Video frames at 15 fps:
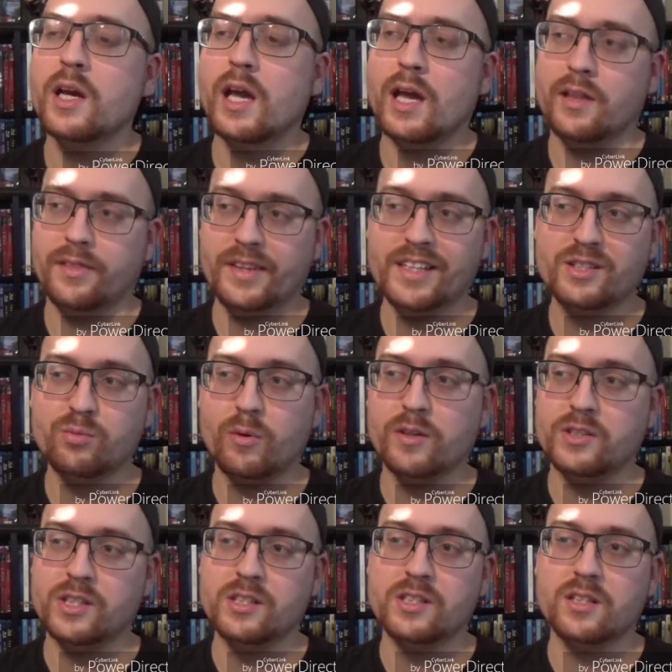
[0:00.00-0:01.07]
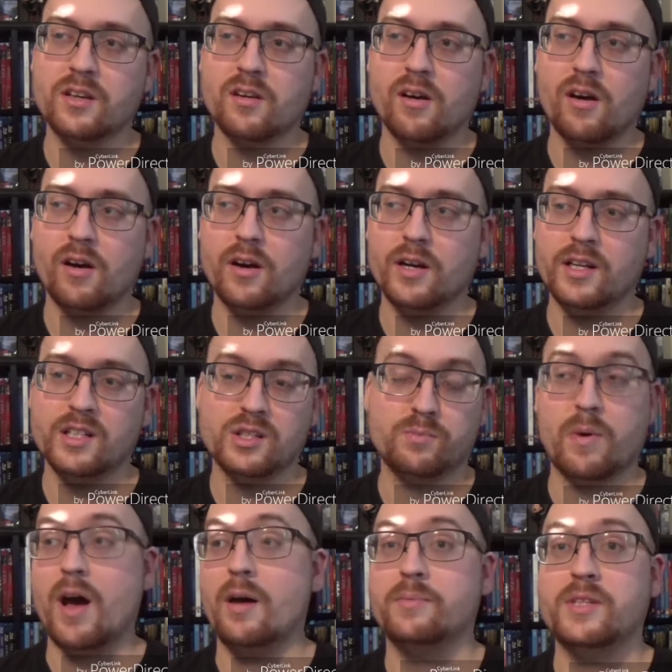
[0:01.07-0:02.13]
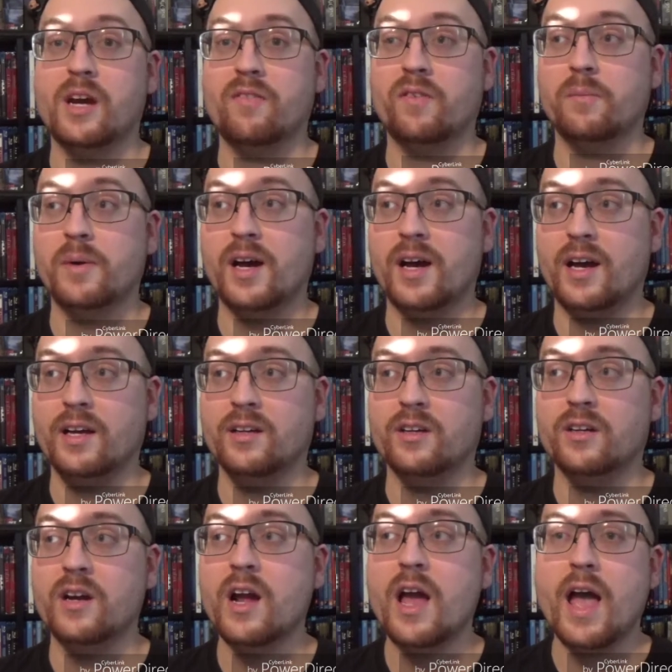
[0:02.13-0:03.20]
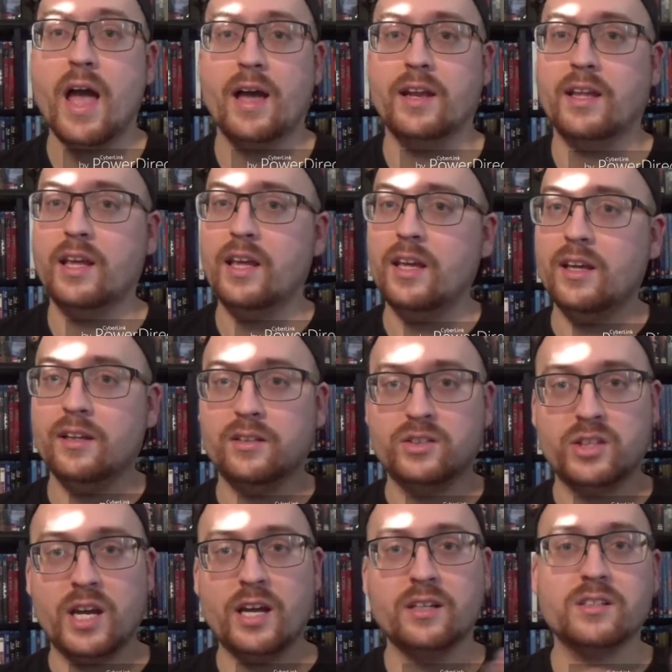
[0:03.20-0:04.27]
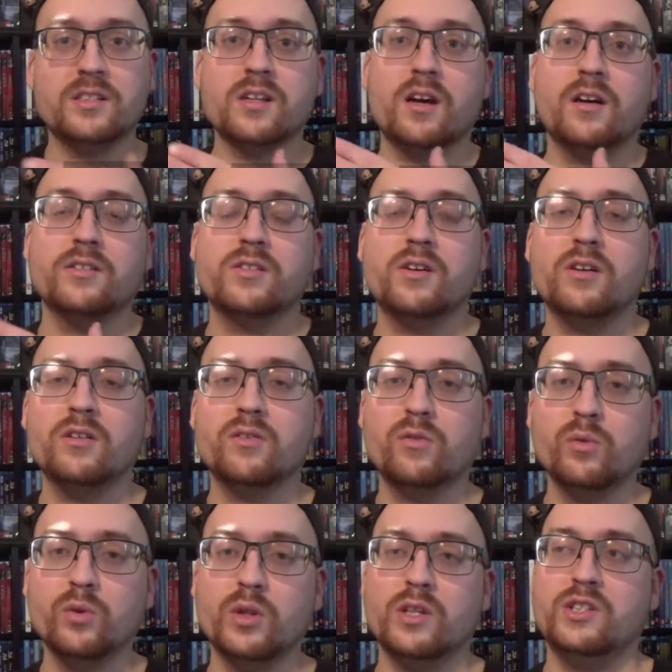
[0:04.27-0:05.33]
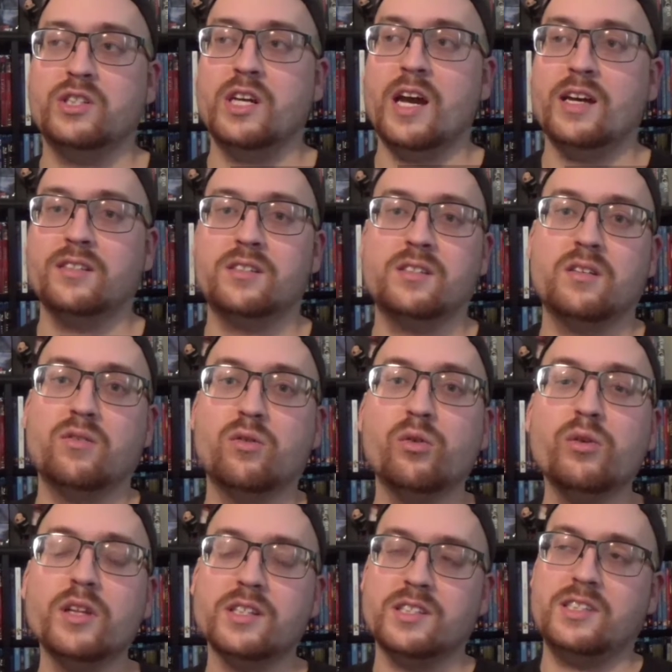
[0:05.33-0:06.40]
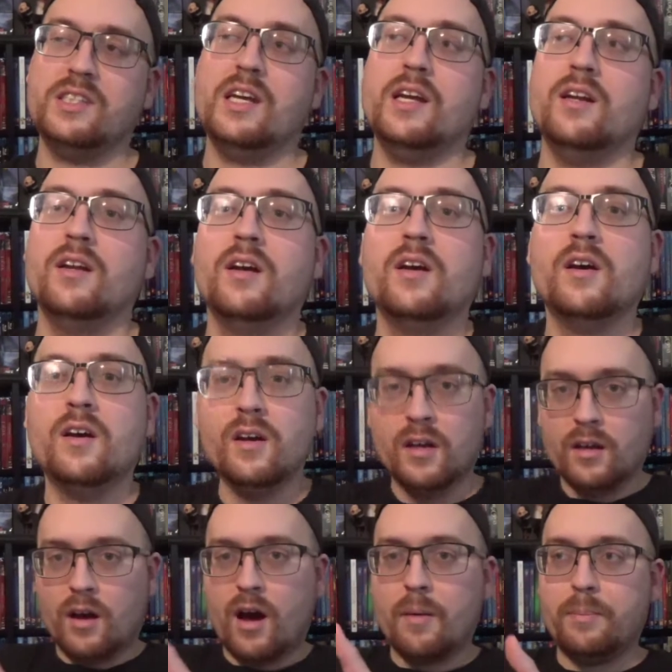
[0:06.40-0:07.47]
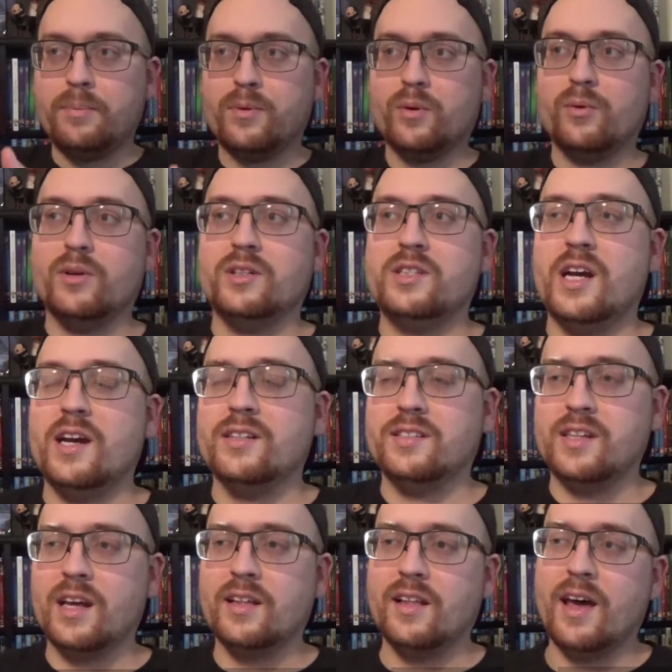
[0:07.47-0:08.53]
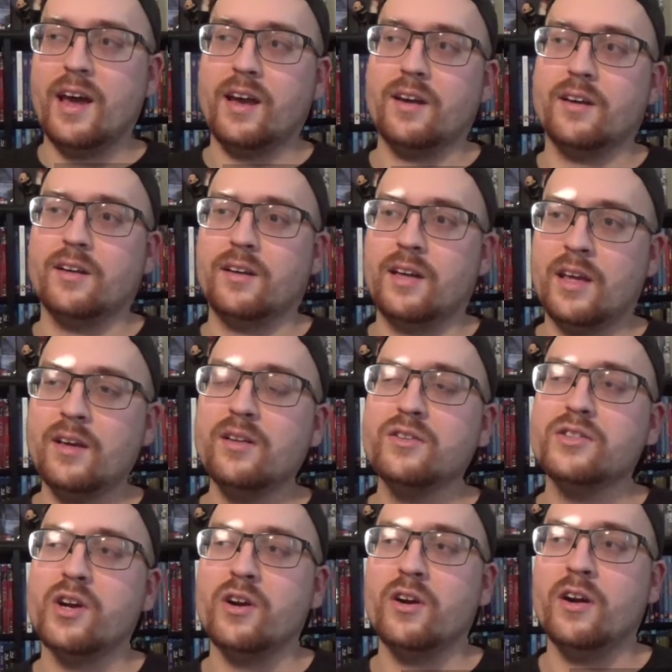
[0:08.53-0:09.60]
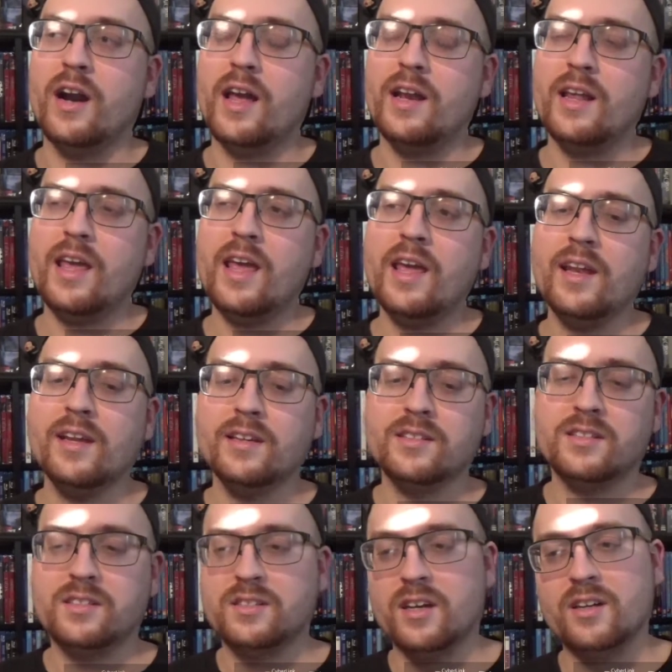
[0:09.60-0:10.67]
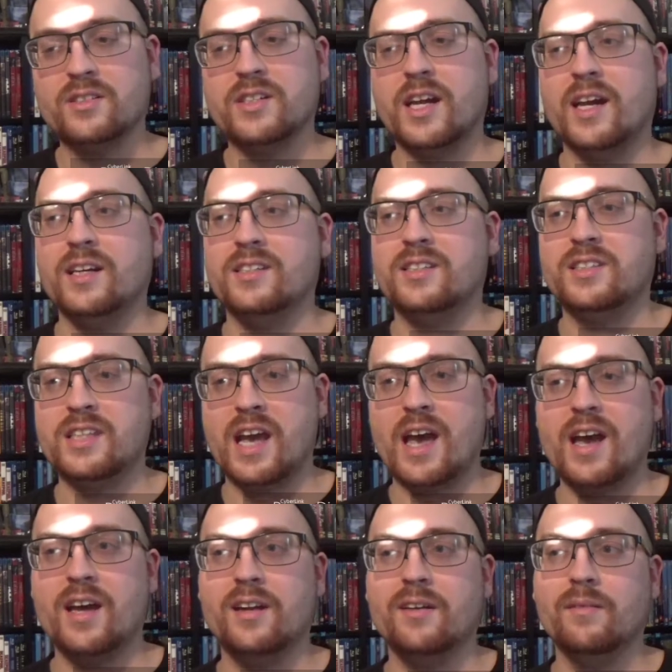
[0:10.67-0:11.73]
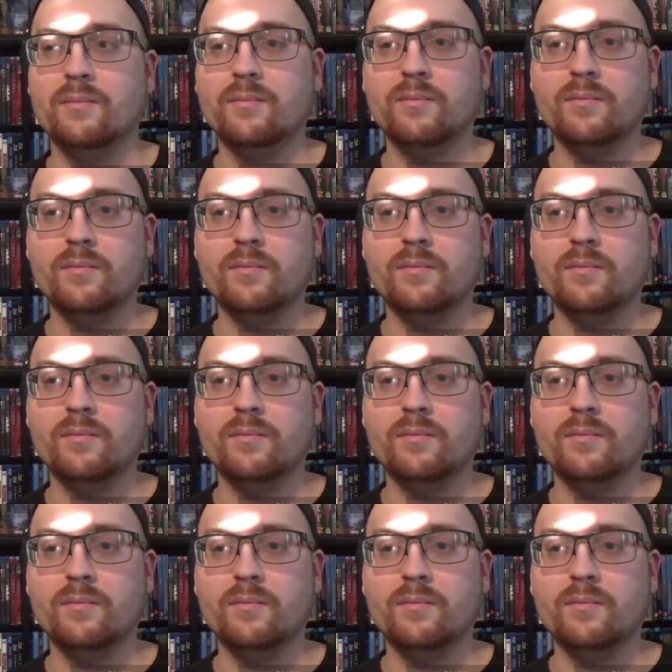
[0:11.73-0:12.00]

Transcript: In this one, she's in the car and he just pops out from behind her and he chainsaws her through the chest, through the seat, up through her chest, and like kills her. And it is such a sad